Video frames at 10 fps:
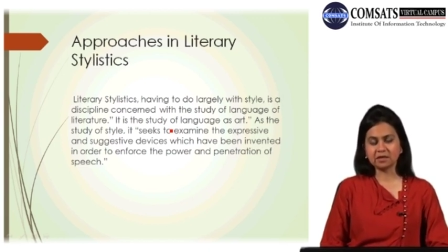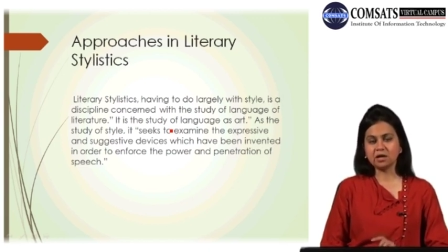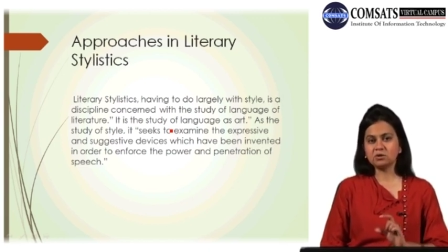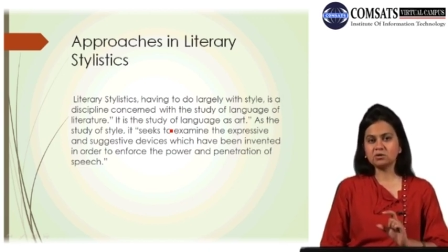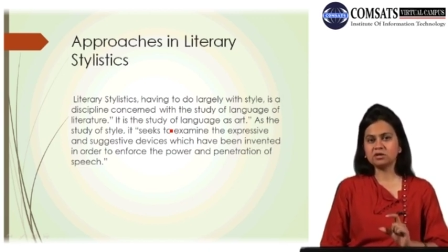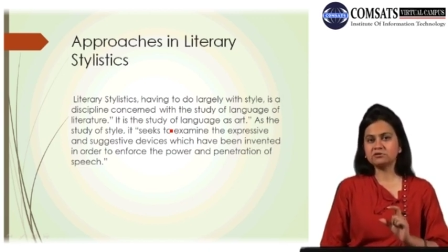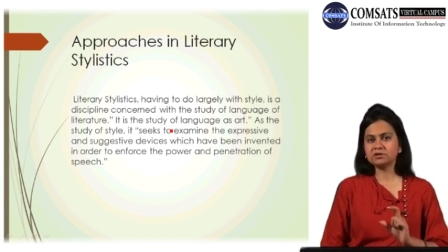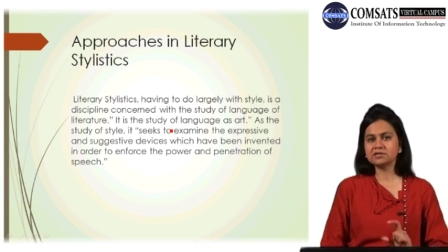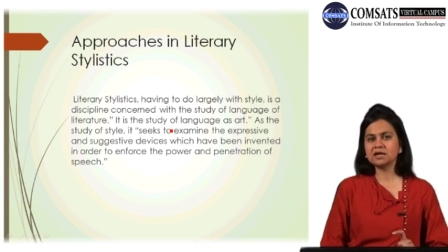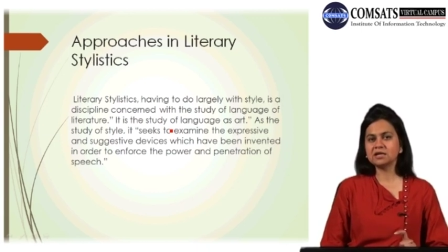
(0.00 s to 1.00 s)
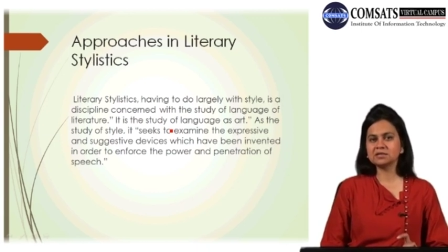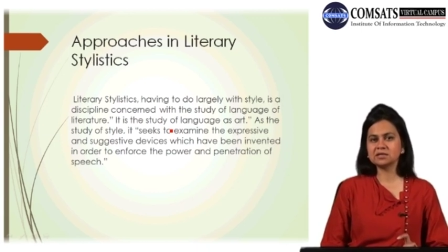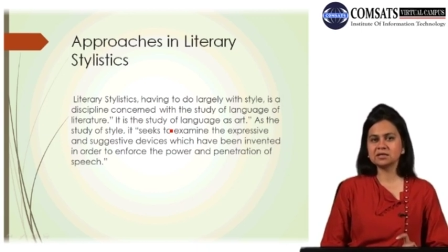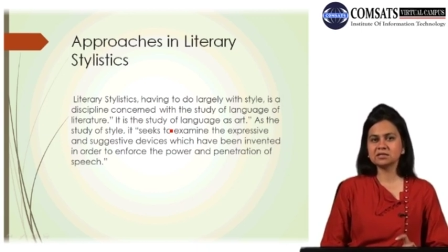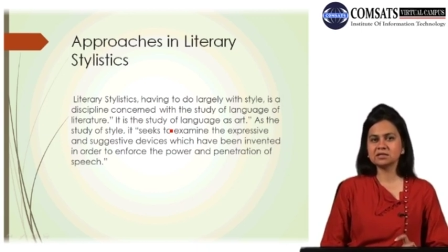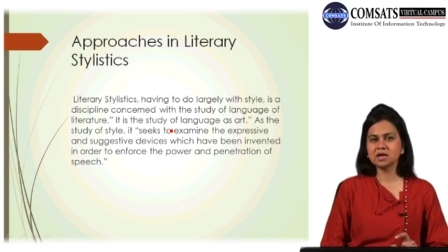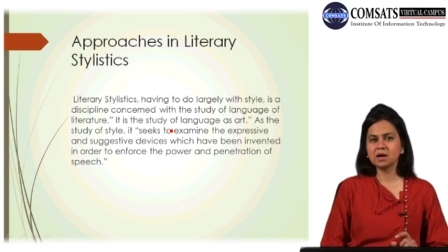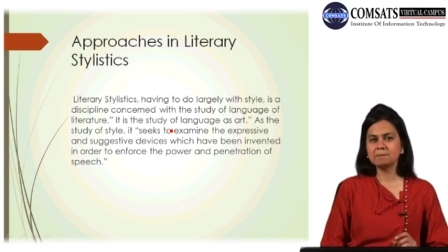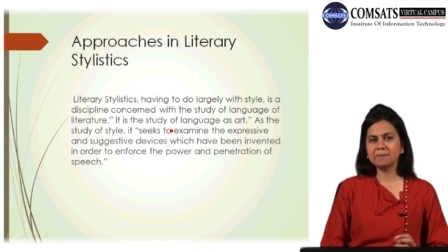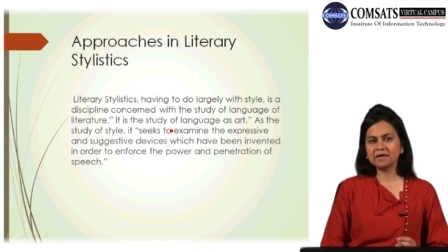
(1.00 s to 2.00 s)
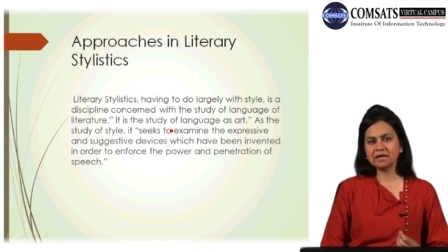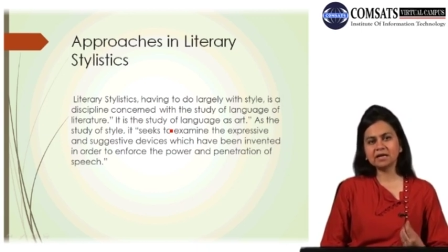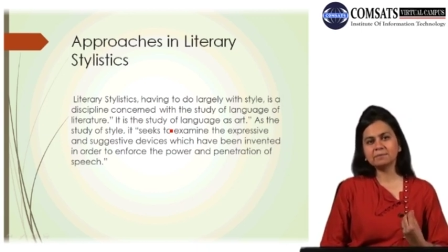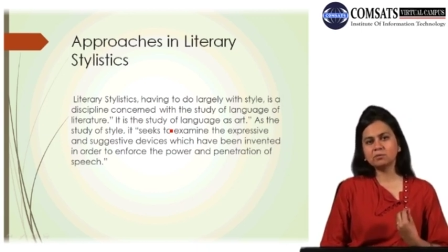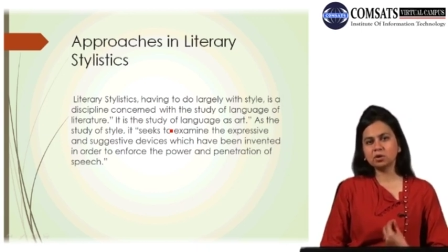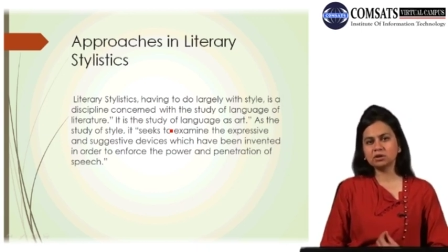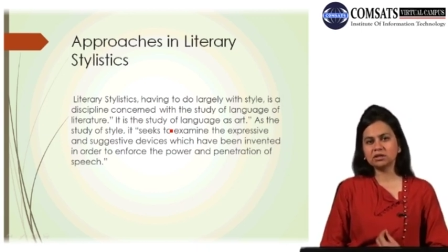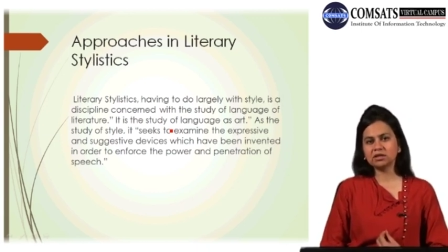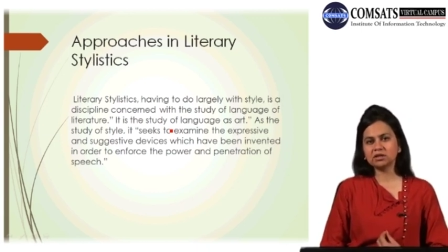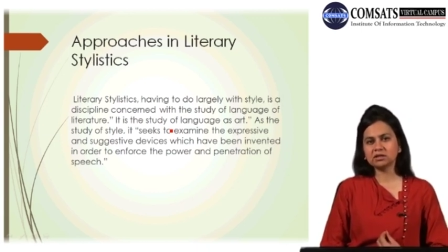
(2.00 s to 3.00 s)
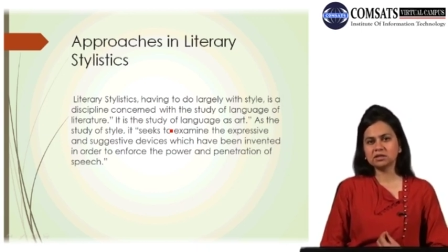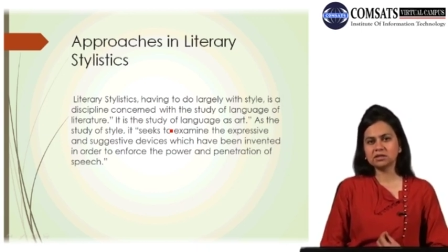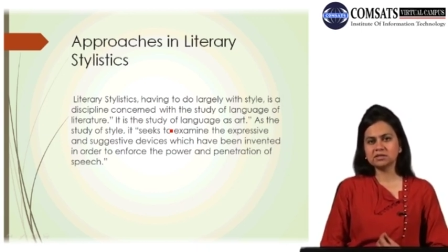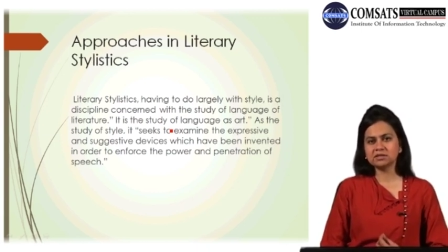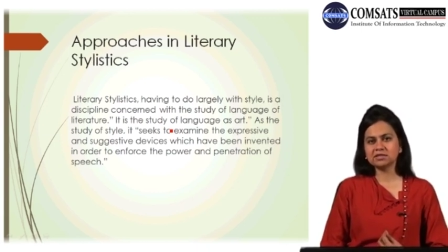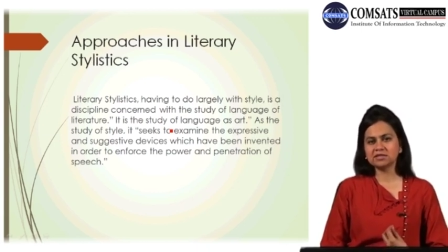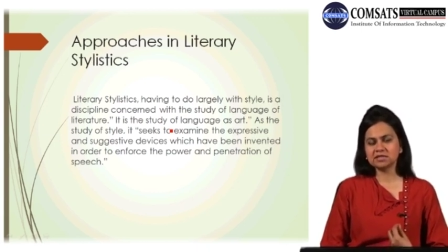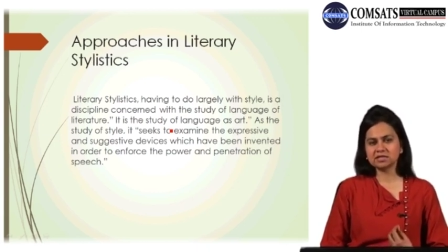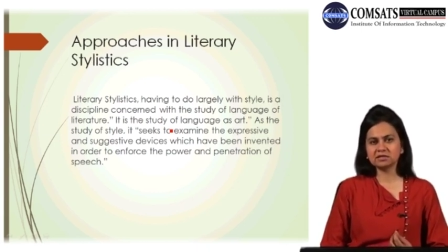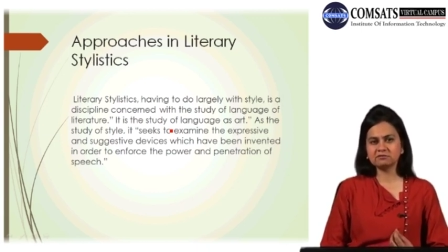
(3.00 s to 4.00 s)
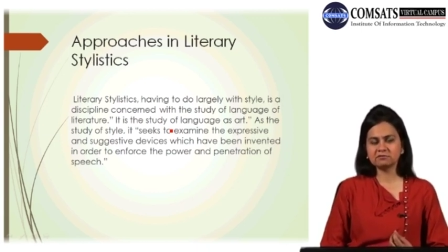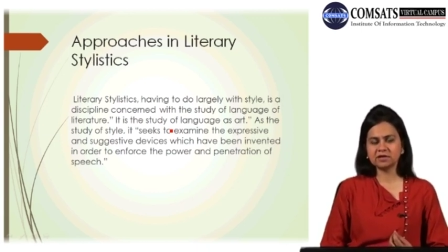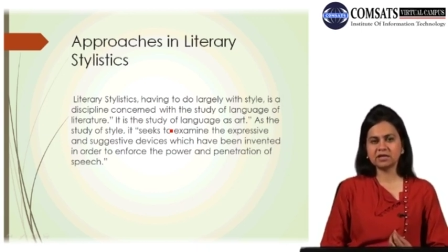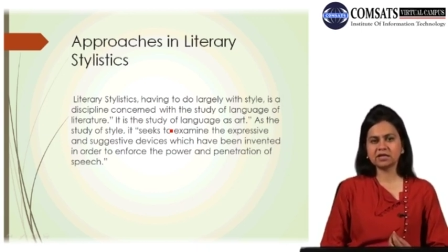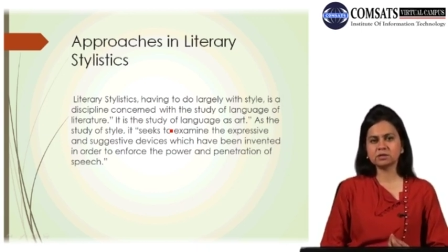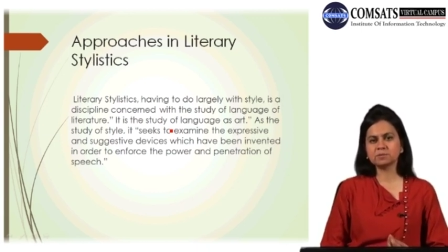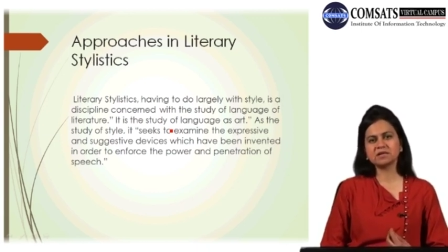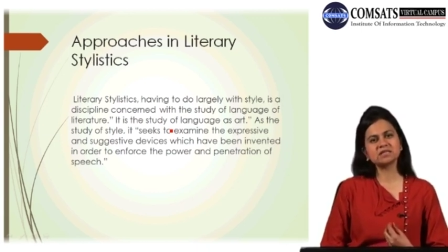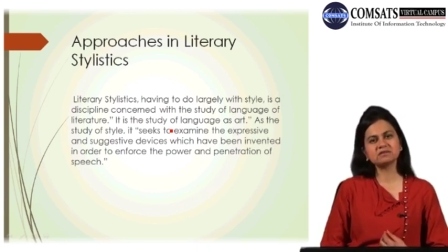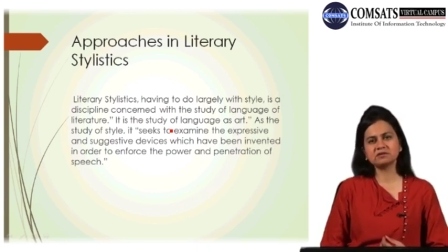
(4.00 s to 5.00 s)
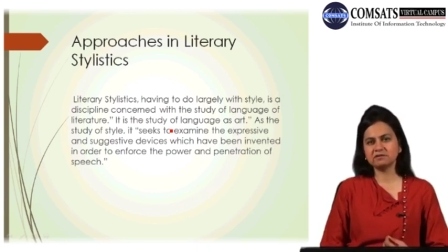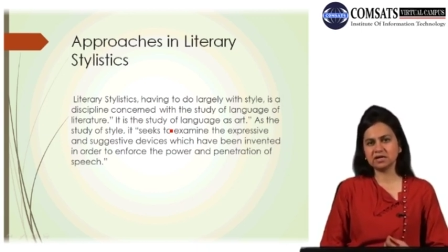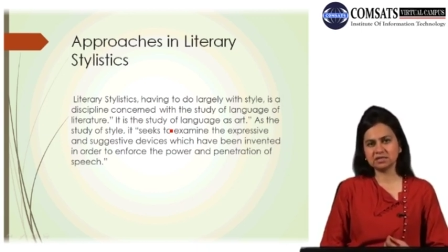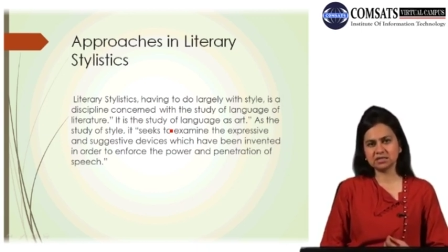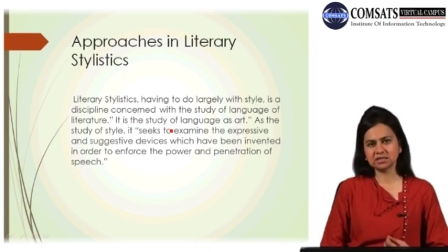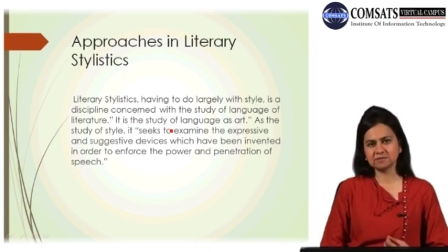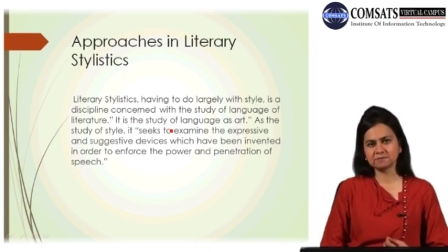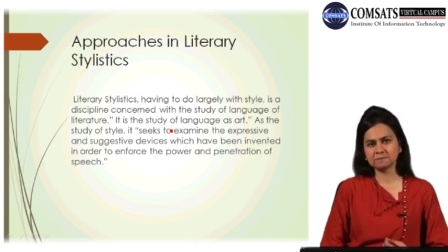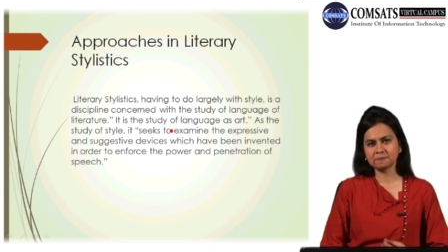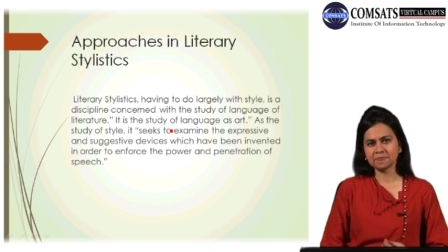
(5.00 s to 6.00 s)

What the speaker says: Now literary stylistic is picking up only suggestive and expressive devices.